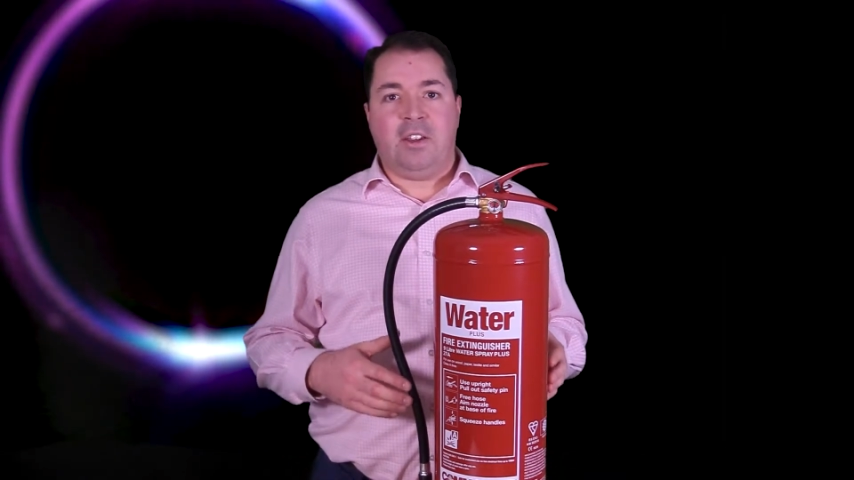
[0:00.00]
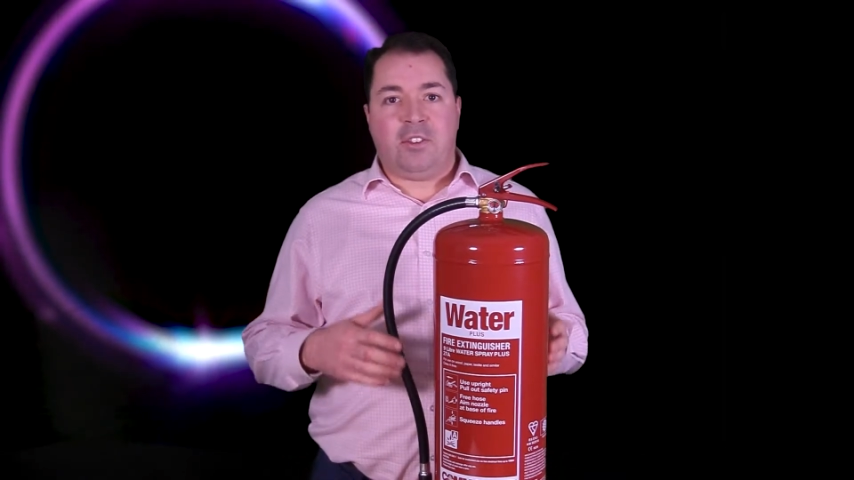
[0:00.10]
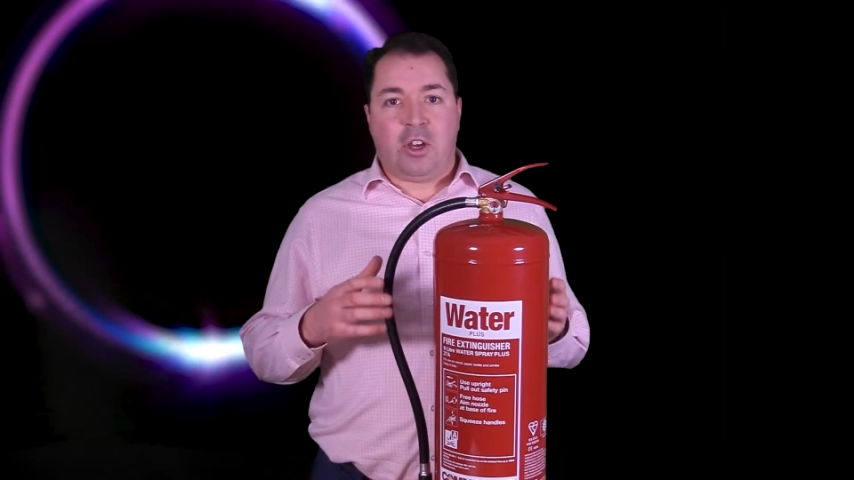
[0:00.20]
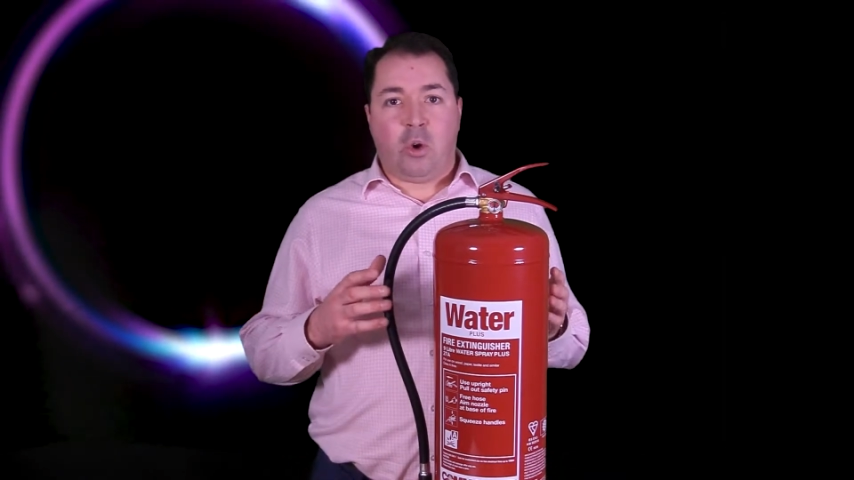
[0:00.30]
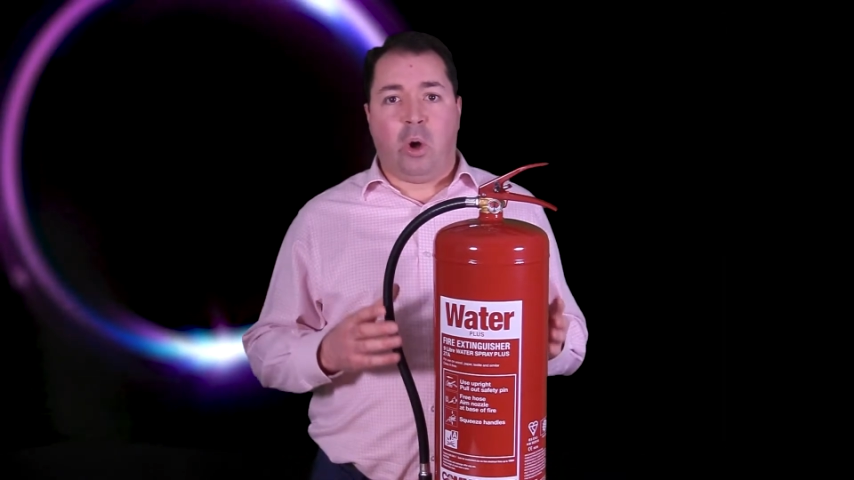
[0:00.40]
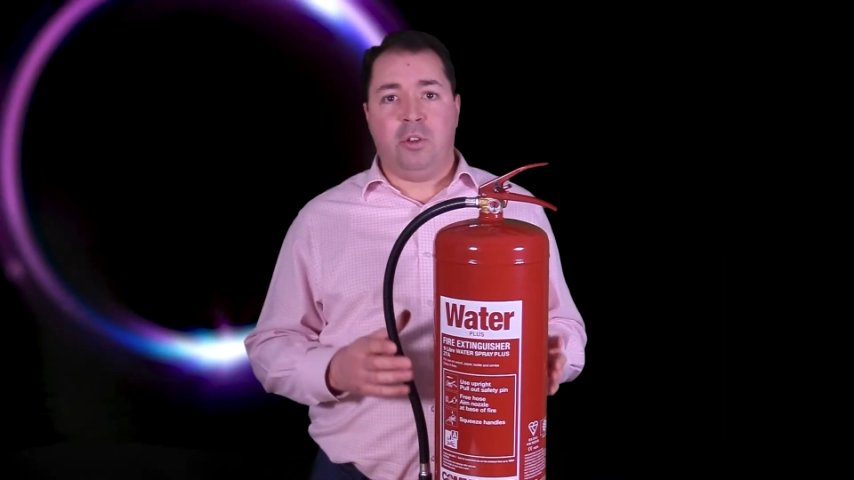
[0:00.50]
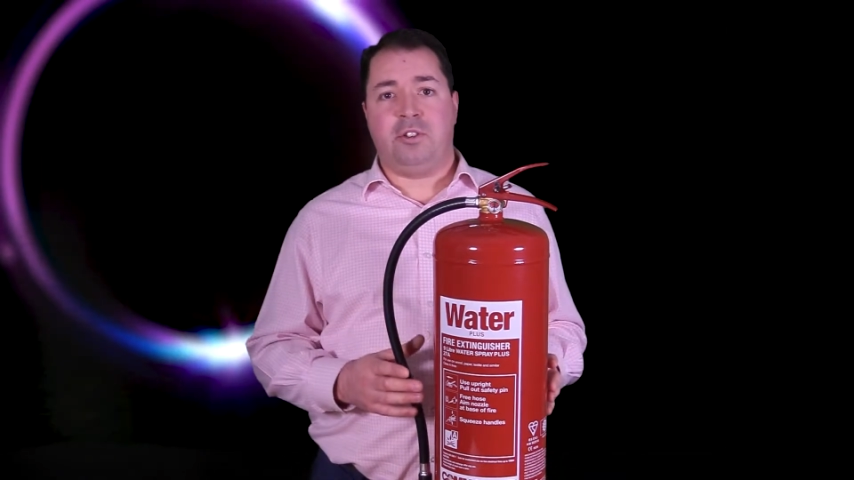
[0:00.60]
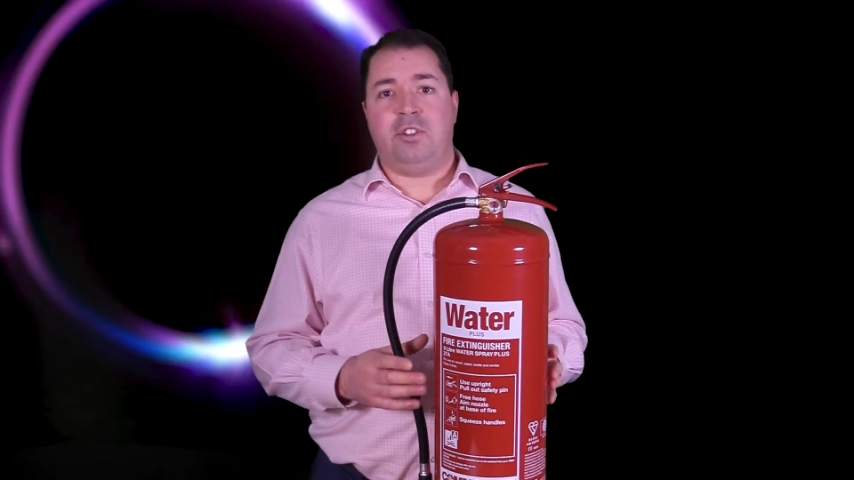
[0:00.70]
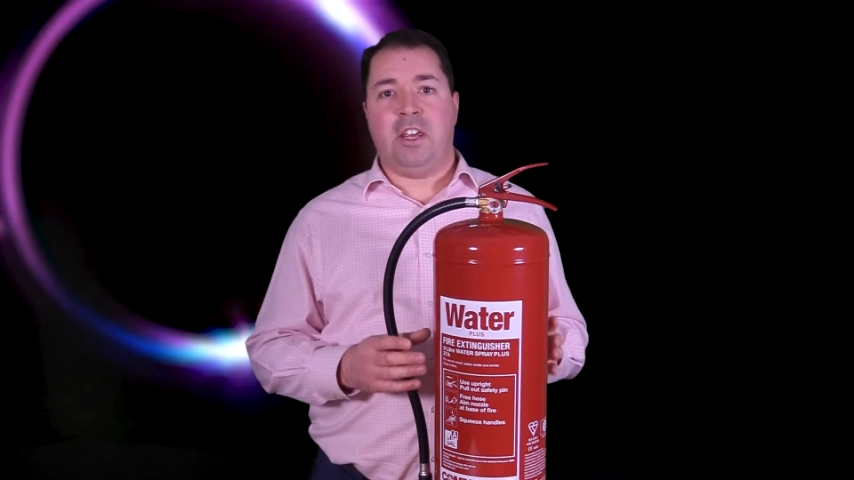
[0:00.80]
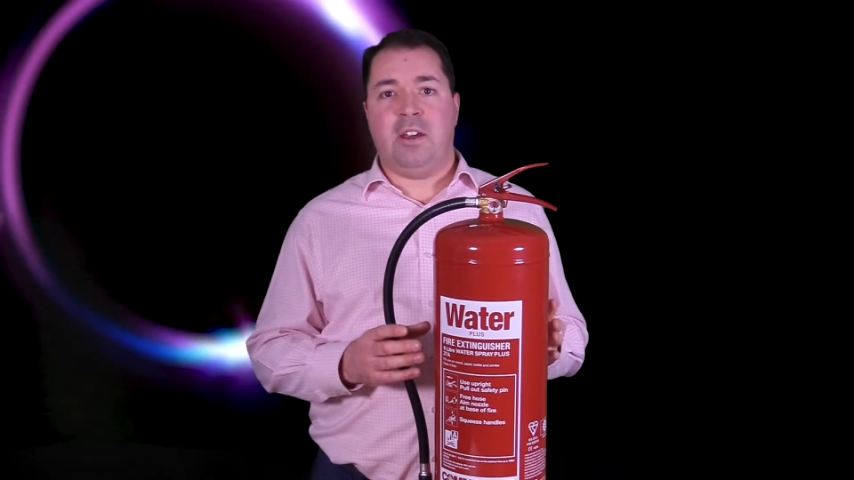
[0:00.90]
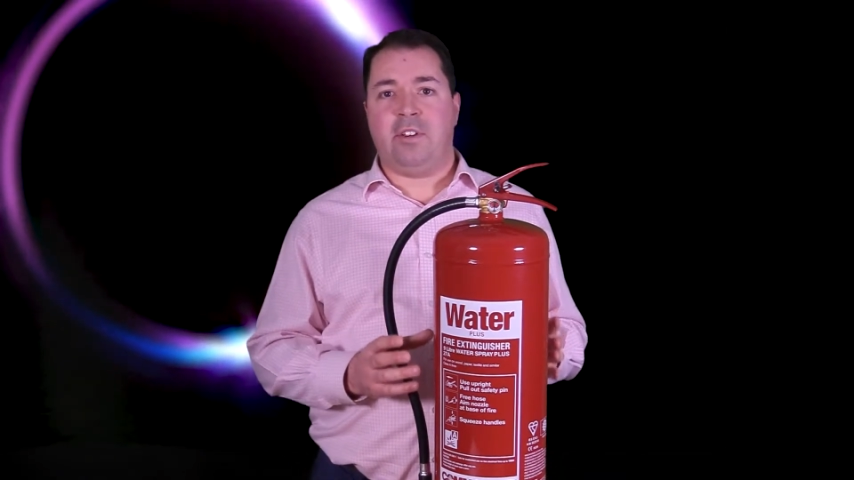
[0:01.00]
is the quantity of